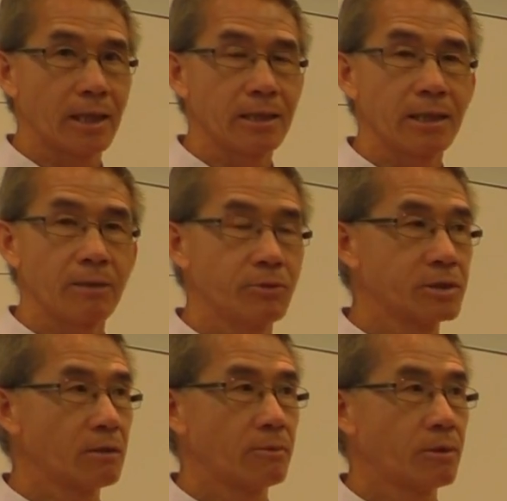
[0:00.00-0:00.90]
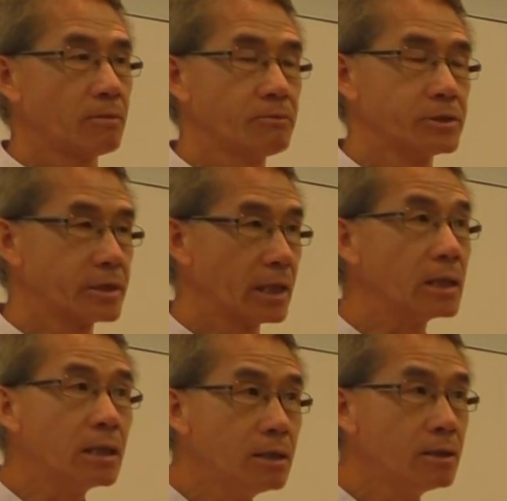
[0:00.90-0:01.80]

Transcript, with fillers: 99% of our problem is steady.